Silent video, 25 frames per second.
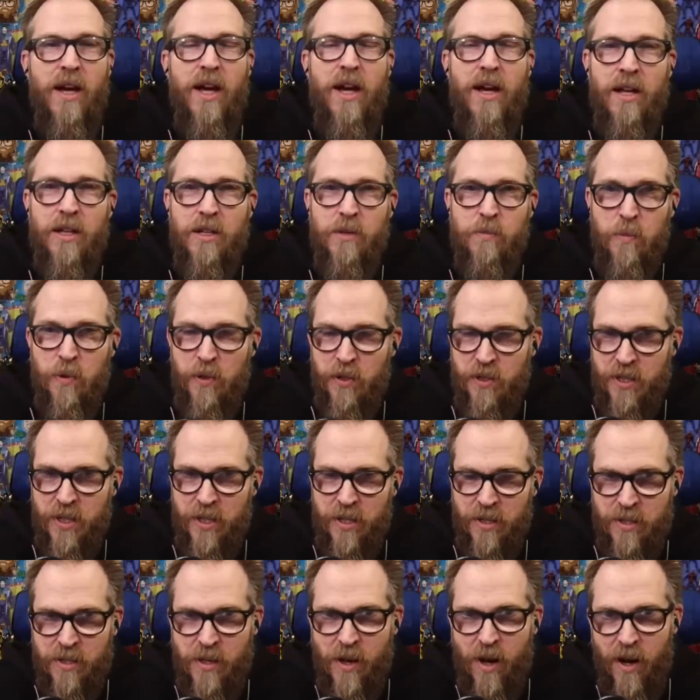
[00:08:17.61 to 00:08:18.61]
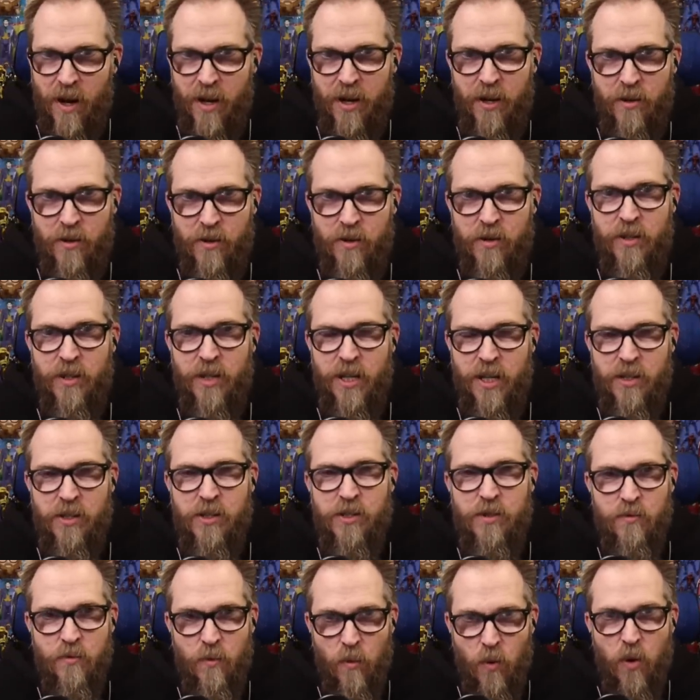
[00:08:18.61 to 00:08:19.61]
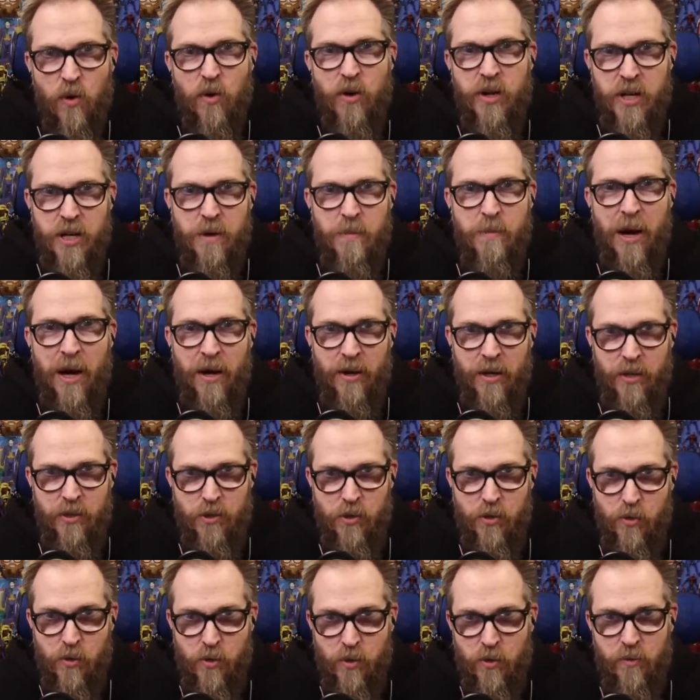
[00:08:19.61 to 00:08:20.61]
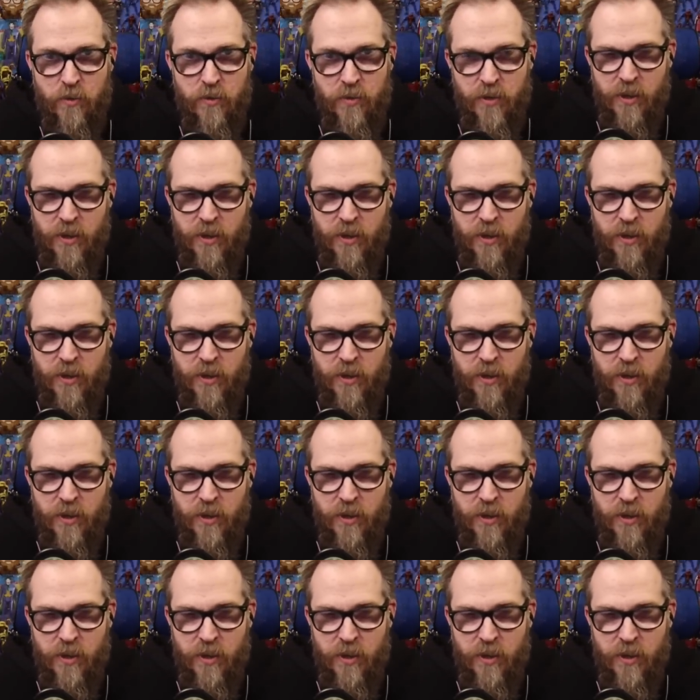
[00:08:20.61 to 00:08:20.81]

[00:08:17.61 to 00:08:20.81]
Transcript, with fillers: It's put the entire he's worried about his crew.